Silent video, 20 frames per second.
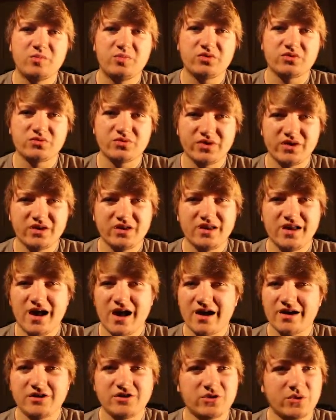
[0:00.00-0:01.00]
But really,
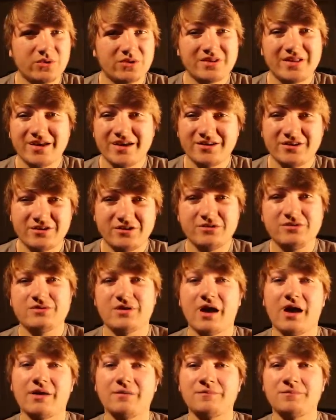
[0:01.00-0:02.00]
I don't like to do
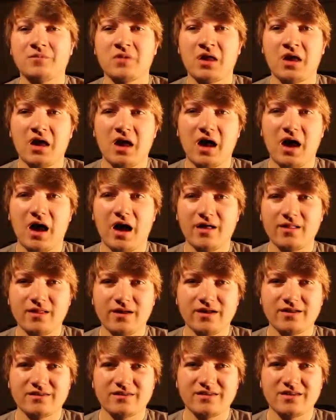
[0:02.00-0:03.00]
that. I
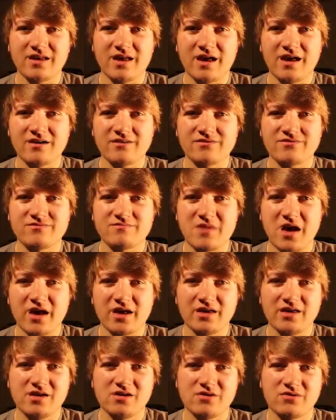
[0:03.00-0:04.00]
like to have
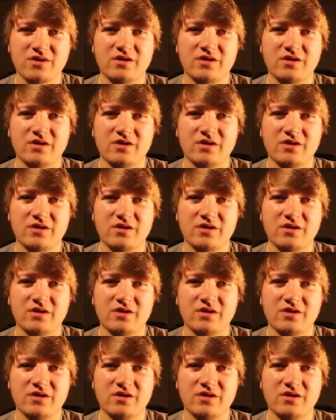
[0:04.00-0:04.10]
my gear